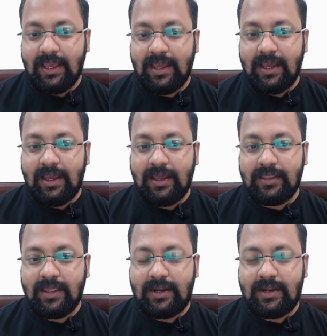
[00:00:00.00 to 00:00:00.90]

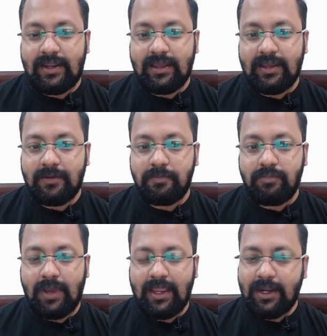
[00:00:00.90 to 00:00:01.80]
that
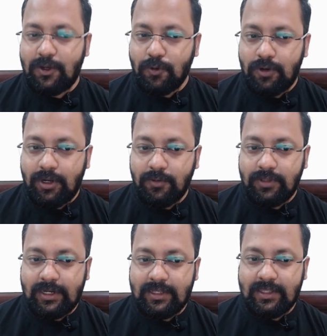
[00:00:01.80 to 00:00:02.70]
I had told you
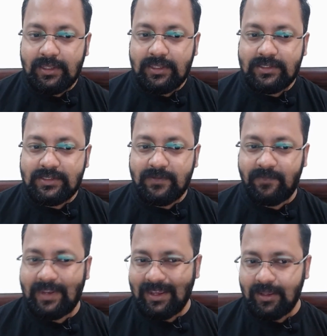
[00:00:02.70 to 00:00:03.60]
that there is
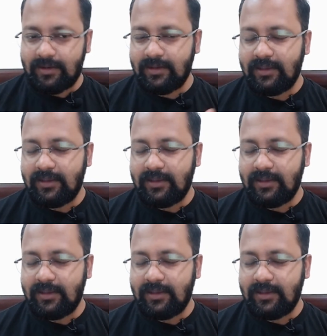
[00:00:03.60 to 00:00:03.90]
vinegar.